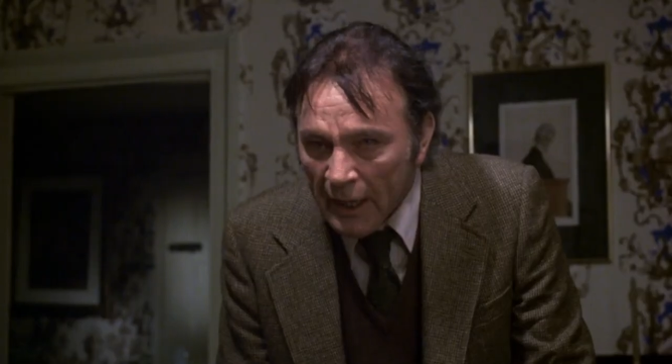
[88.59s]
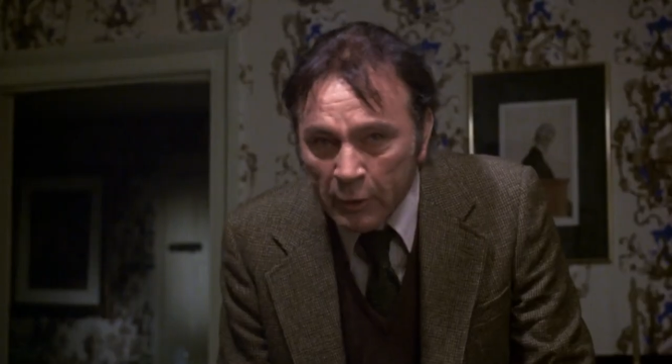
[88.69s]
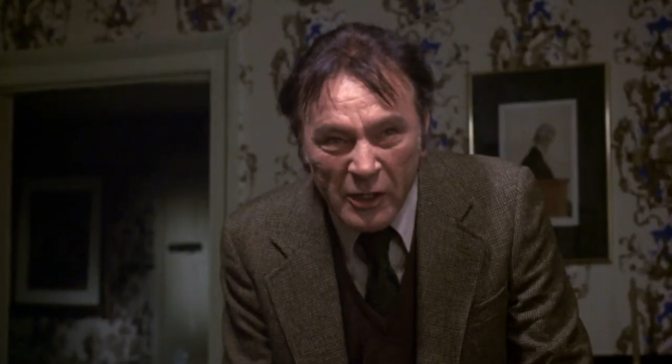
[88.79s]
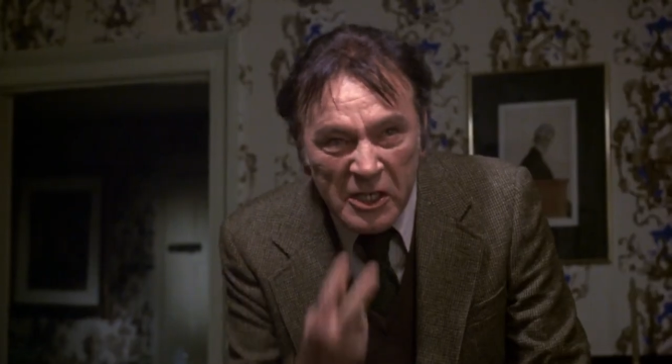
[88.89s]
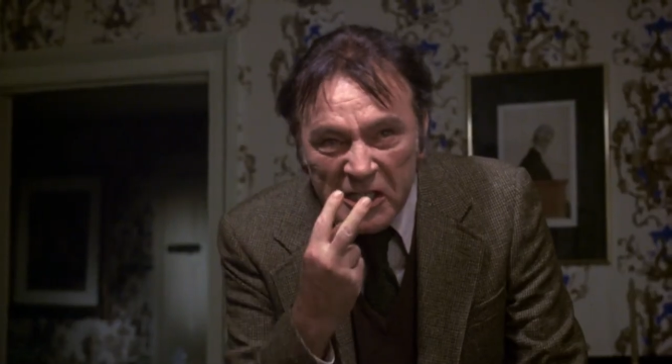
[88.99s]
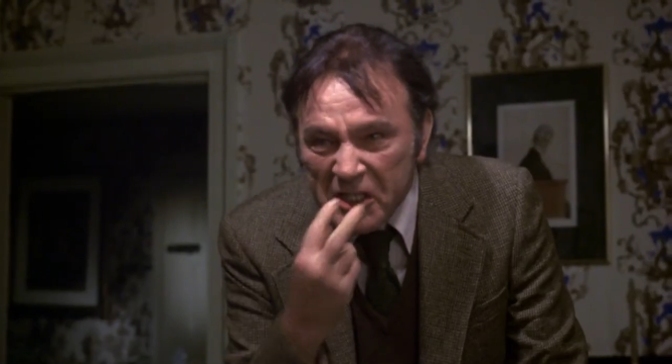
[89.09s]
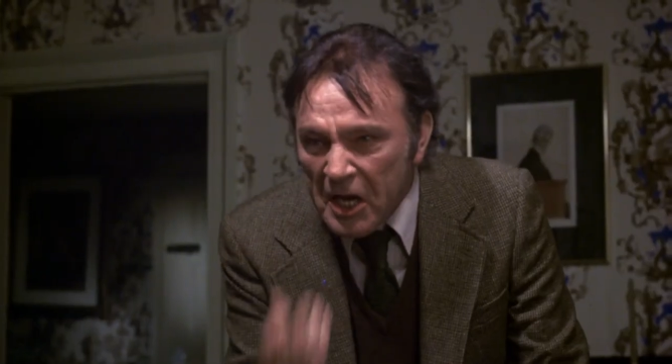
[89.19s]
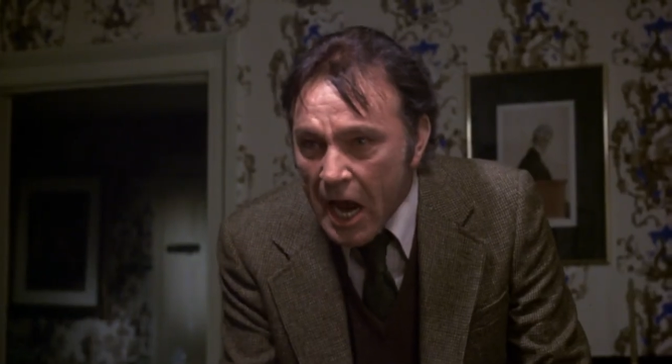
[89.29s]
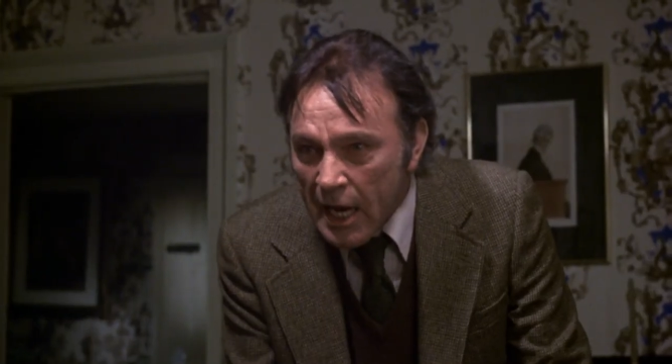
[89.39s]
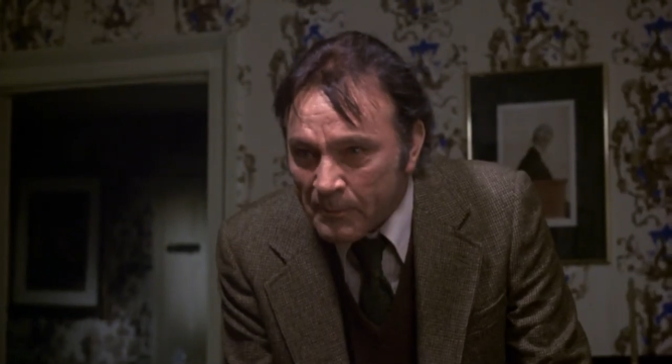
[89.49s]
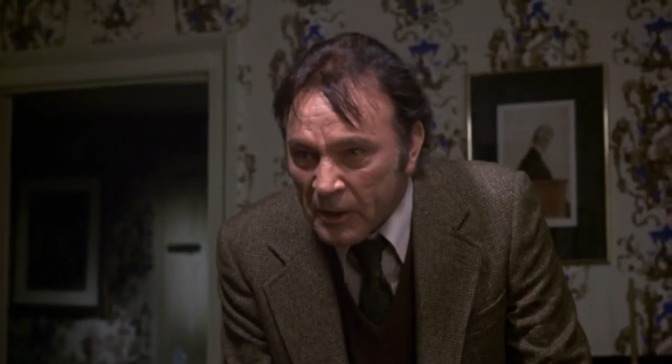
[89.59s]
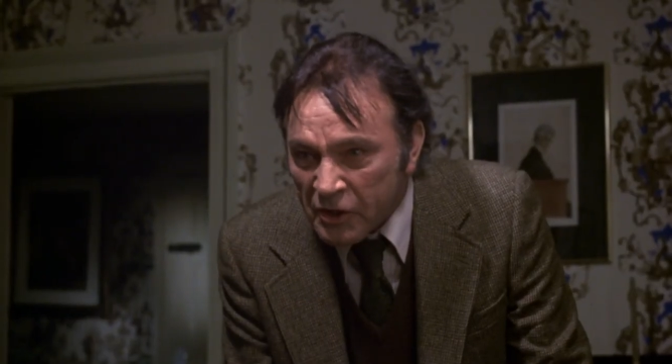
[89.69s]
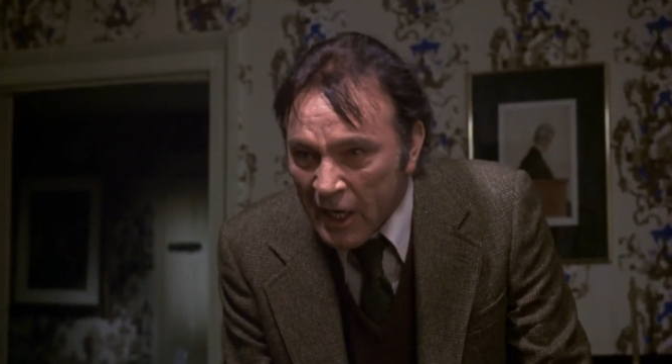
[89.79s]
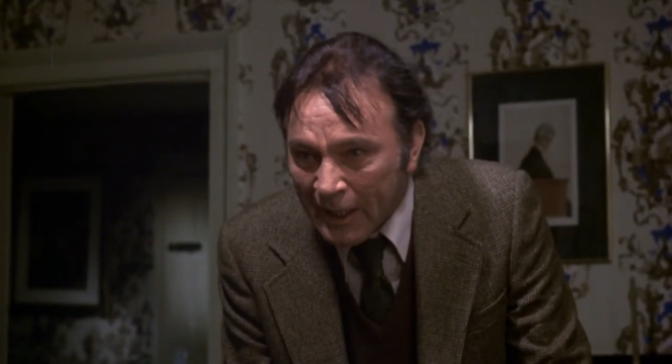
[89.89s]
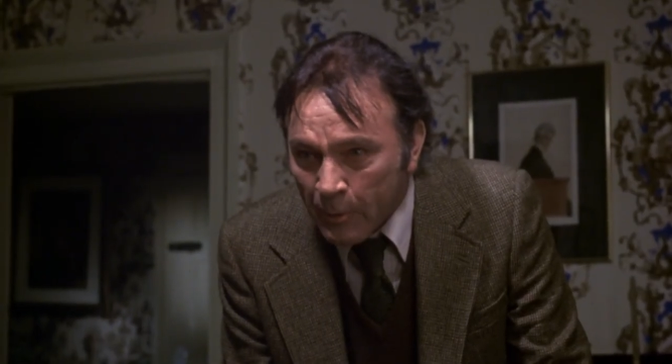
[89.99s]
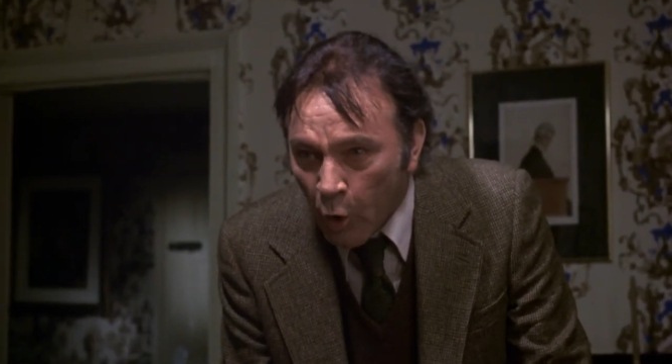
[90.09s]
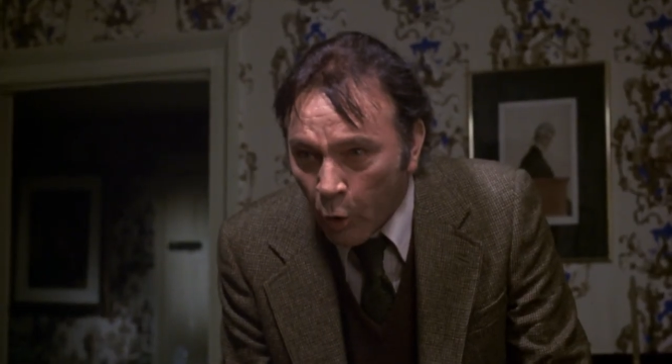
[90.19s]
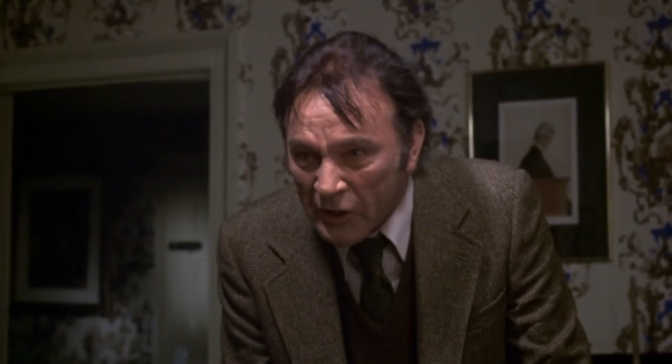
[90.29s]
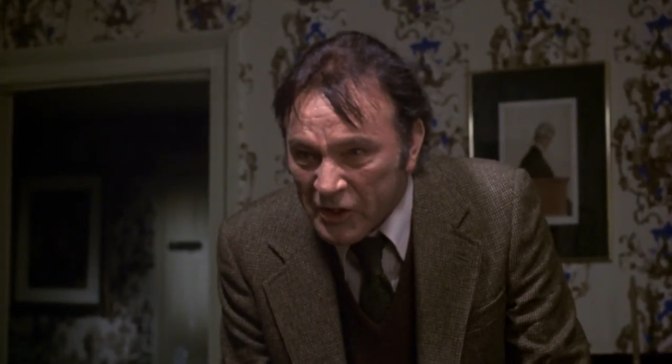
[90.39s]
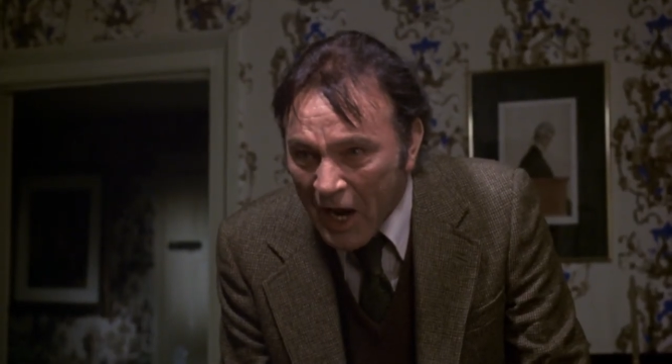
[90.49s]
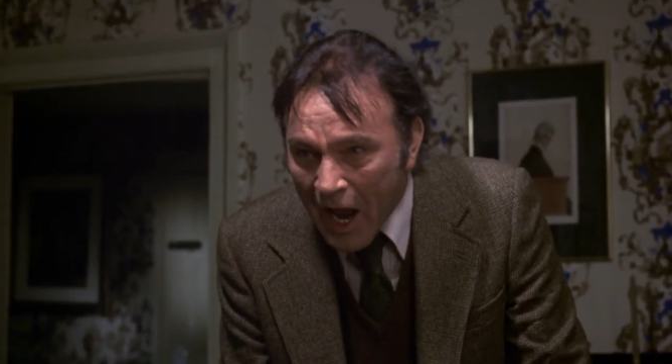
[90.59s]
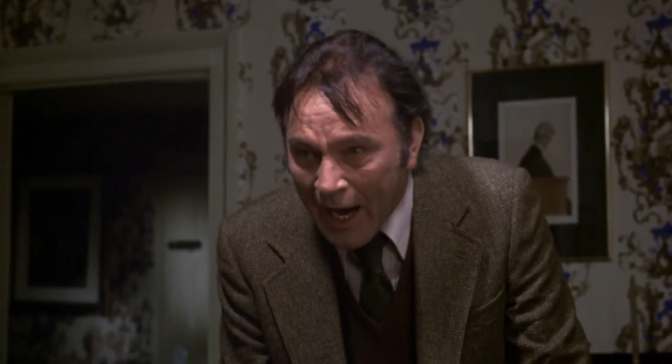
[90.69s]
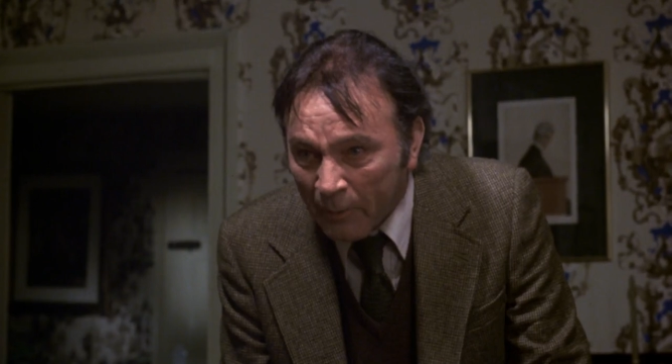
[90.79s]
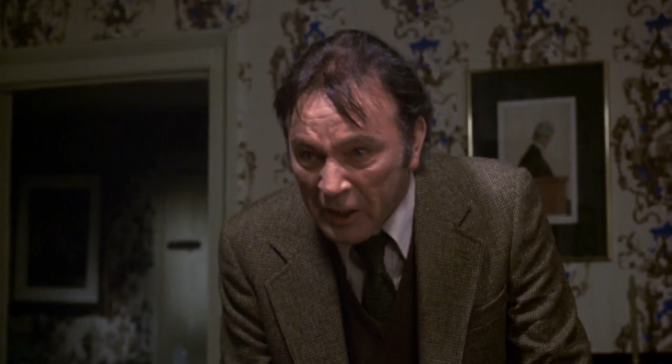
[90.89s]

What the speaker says: That's what his stare has been saying to me all this time.